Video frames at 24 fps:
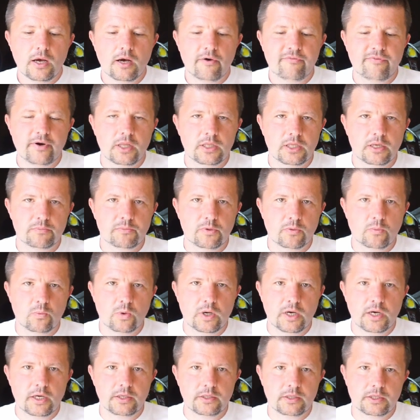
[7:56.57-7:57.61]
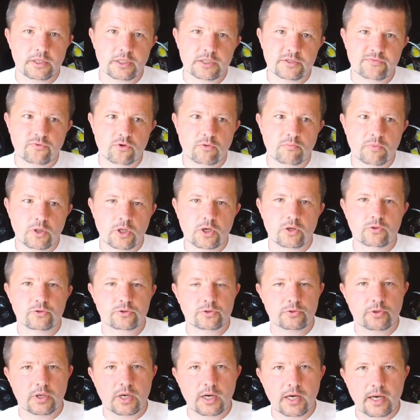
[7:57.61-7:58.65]
File number 1 is from low
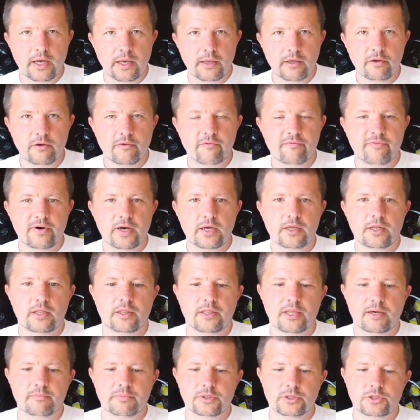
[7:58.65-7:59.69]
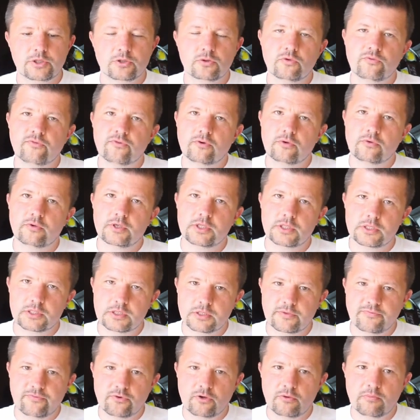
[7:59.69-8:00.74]
to high, file number 2
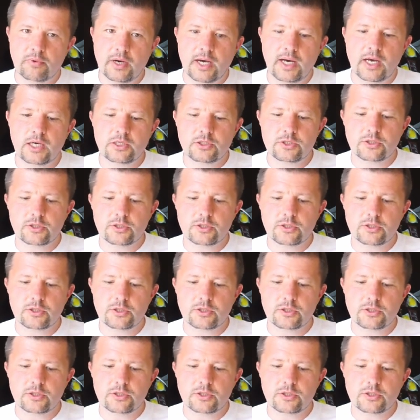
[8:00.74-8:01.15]
is from high